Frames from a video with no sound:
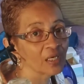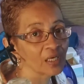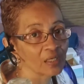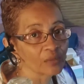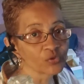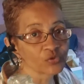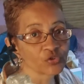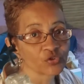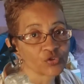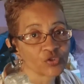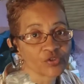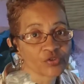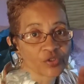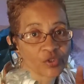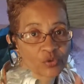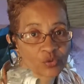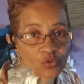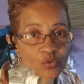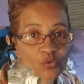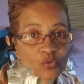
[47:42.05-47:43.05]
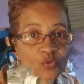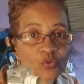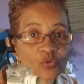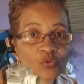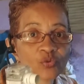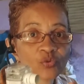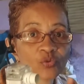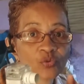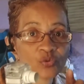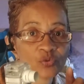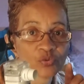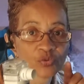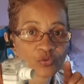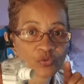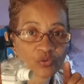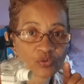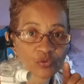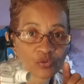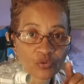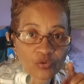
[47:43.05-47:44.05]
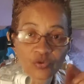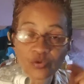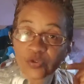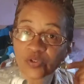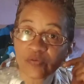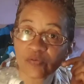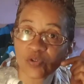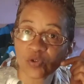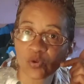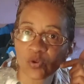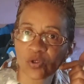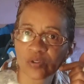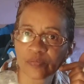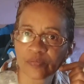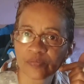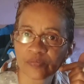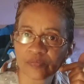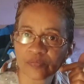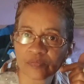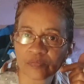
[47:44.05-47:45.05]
I would suggest that you can even call them.